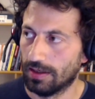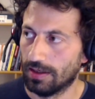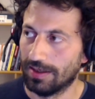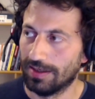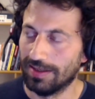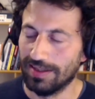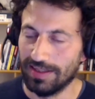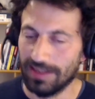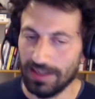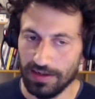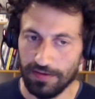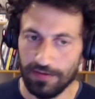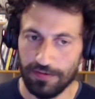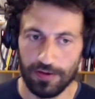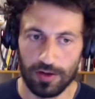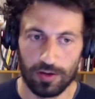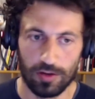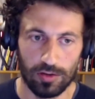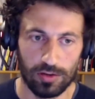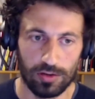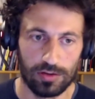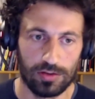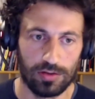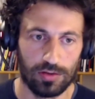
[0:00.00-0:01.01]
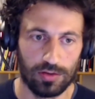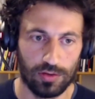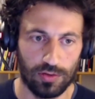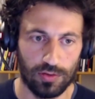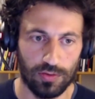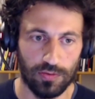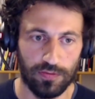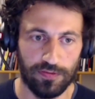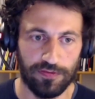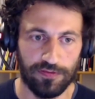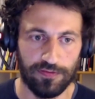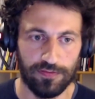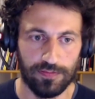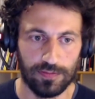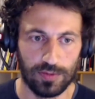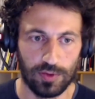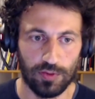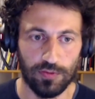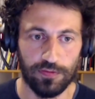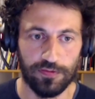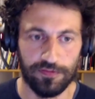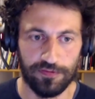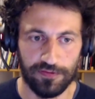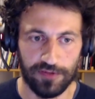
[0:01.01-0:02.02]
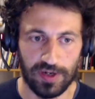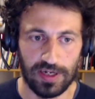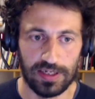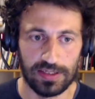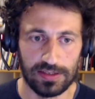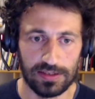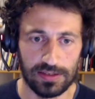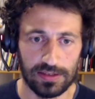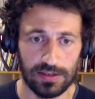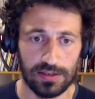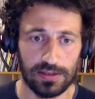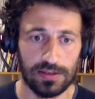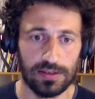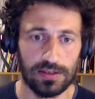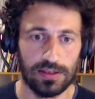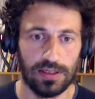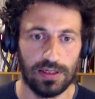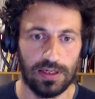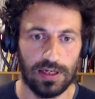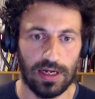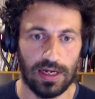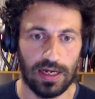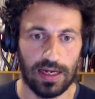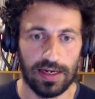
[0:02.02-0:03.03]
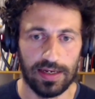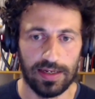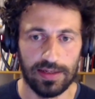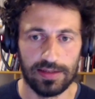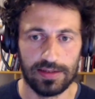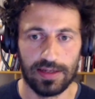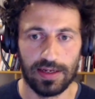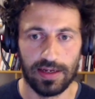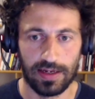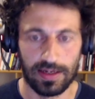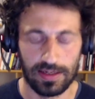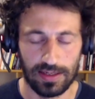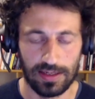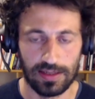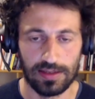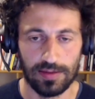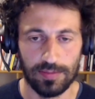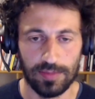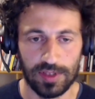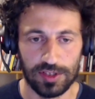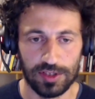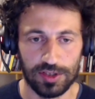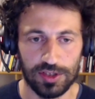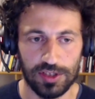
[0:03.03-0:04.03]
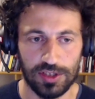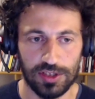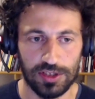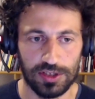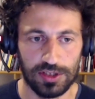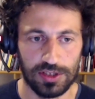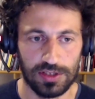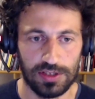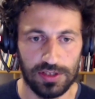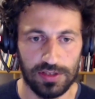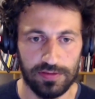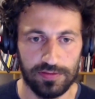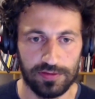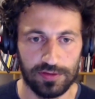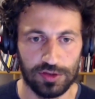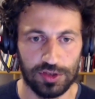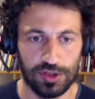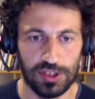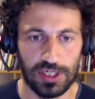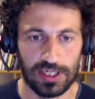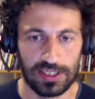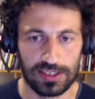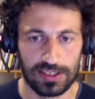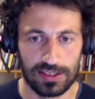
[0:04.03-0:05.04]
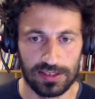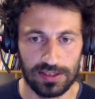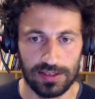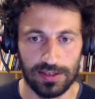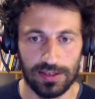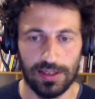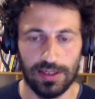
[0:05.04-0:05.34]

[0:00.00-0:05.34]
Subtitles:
difficult to fund an entire data mesh initiative just